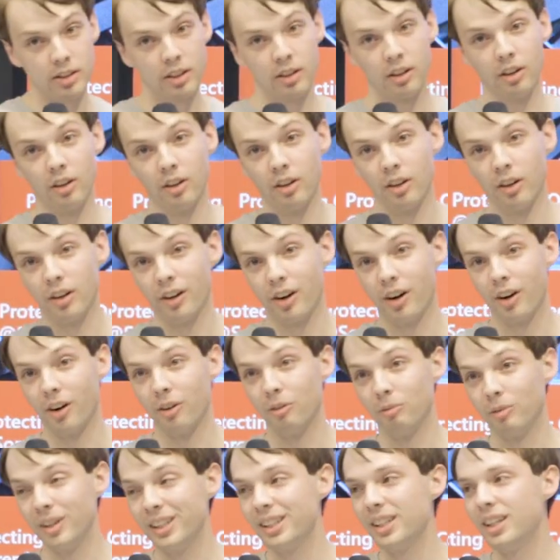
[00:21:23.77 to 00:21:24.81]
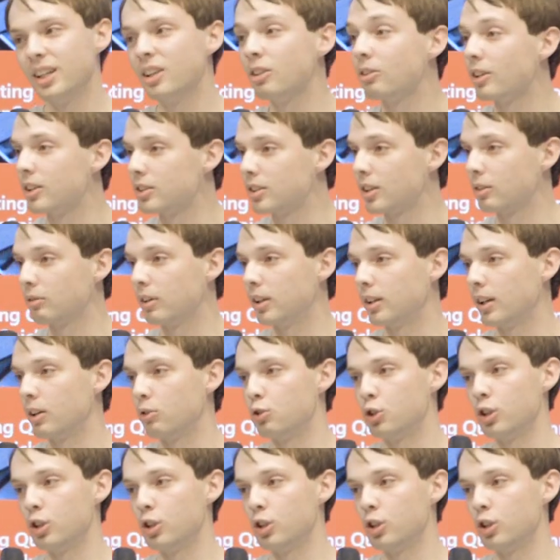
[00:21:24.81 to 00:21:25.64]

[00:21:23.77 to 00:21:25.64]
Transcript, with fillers: that are, are really interesting right now.